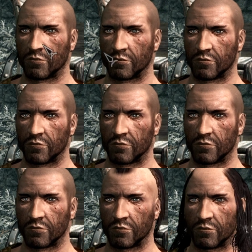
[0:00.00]

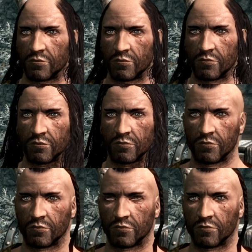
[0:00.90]

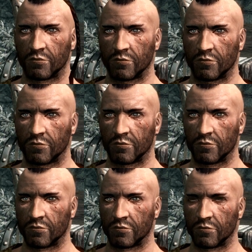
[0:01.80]

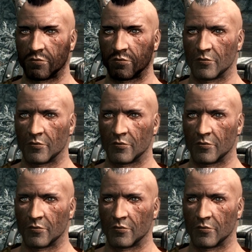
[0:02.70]
[no speech]